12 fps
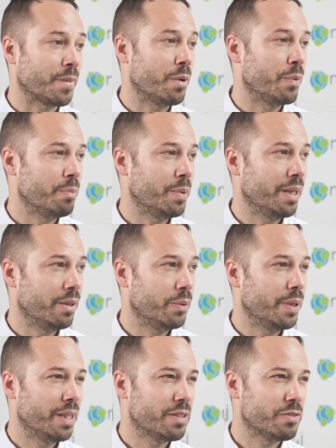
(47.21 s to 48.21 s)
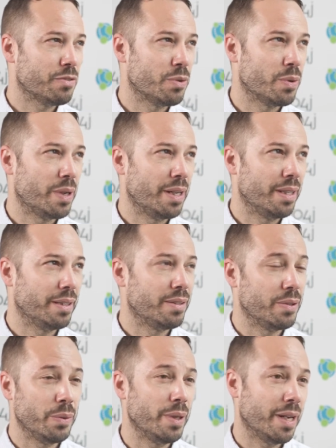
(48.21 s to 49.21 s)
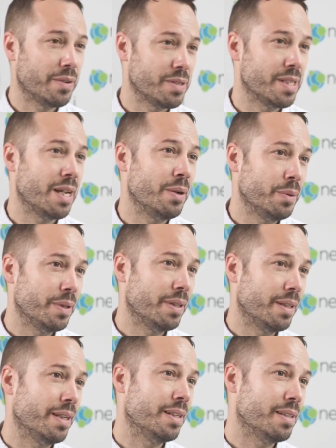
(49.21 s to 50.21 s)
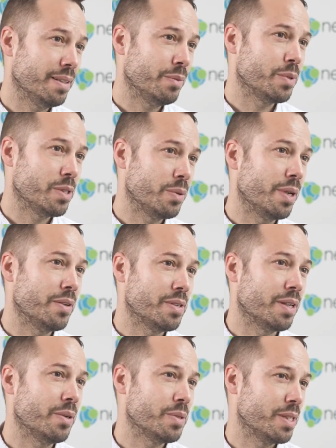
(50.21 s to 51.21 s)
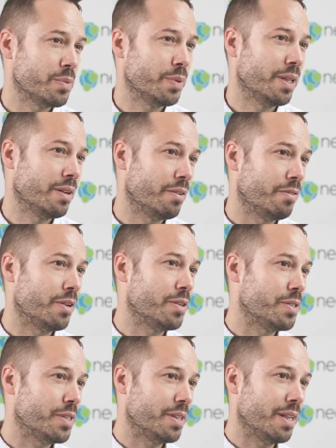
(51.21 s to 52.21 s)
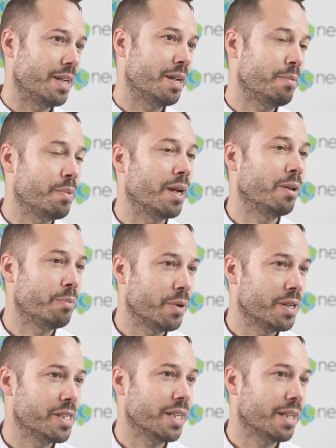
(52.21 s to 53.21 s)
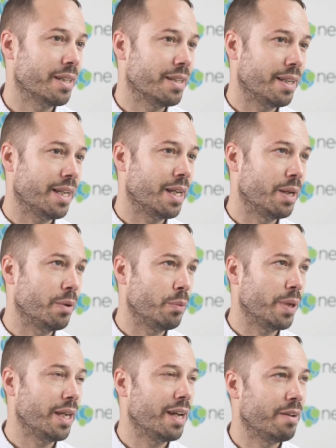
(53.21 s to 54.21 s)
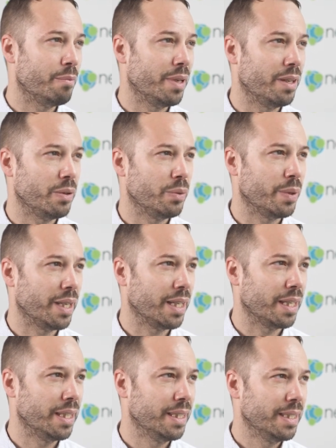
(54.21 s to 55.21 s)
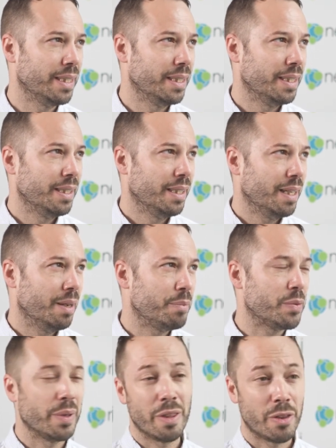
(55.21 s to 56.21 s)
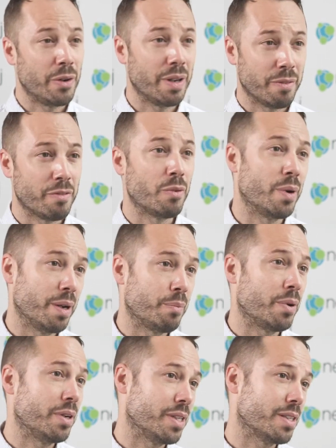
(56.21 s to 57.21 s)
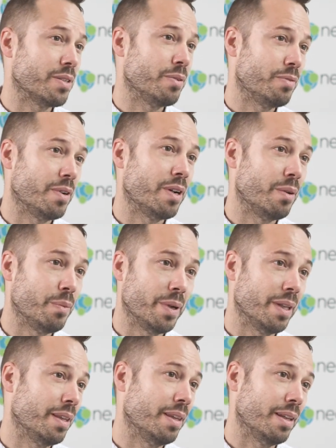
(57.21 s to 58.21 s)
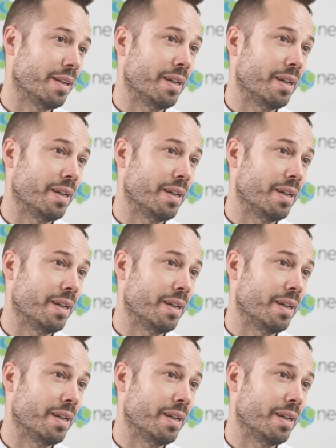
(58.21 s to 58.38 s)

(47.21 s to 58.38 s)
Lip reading: we've been doing this for 2 years now. It was 2 years ago since we did our first pilot project, and we have been doing between 30 and 40 projects so far with